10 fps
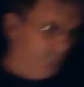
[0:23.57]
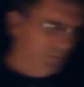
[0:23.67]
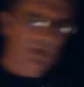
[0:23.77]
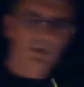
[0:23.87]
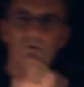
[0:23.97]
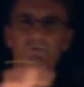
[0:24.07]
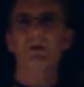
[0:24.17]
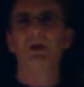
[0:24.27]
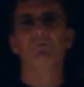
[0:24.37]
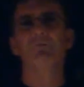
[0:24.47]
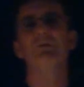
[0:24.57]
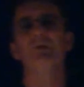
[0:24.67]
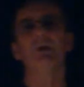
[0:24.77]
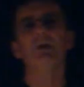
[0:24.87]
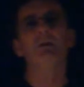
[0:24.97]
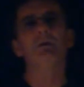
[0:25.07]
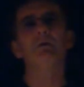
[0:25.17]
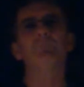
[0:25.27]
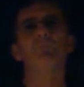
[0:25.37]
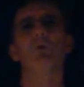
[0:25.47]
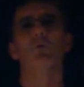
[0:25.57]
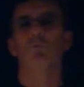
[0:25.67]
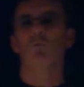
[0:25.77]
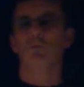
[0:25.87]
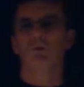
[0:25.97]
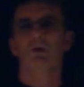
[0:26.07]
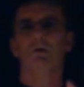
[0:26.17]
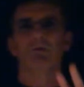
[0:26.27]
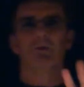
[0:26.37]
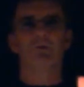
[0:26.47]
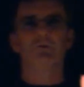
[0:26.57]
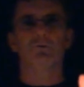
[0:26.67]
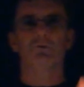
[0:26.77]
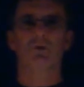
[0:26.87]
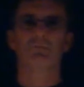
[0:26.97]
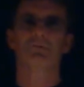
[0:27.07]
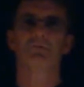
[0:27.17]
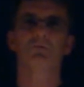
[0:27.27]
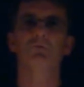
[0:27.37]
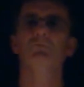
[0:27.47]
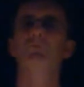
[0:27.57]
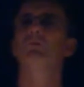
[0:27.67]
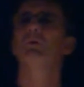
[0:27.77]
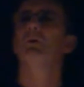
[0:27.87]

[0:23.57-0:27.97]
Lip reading: not covering everything in there. We're only covering 2 types of loops,